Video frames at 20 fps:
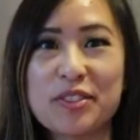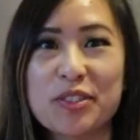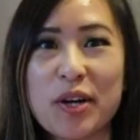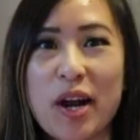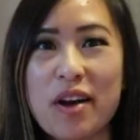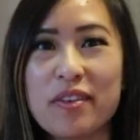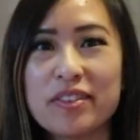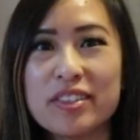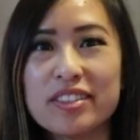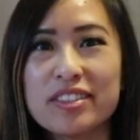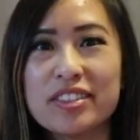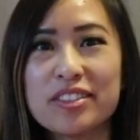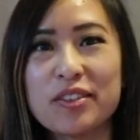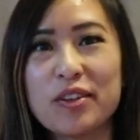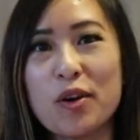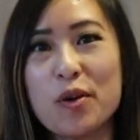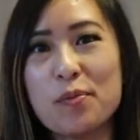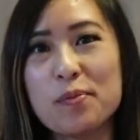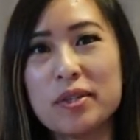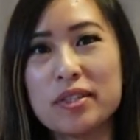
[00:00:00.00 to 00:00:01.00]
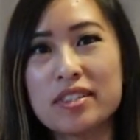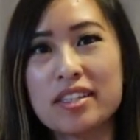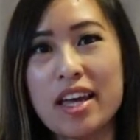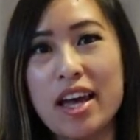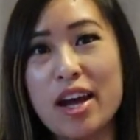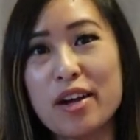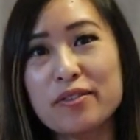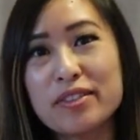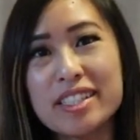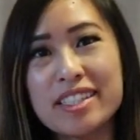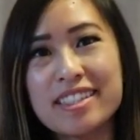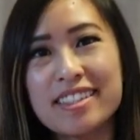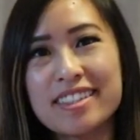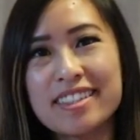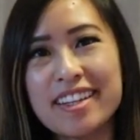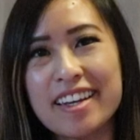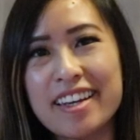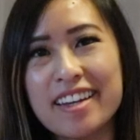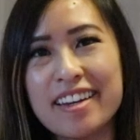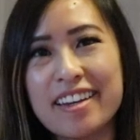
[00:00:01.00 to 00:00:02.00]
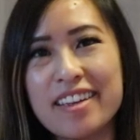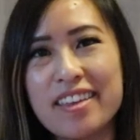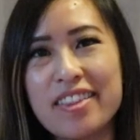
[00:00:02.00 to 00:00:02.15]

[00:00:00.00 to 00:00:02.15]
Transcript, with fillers: traveled to almost every state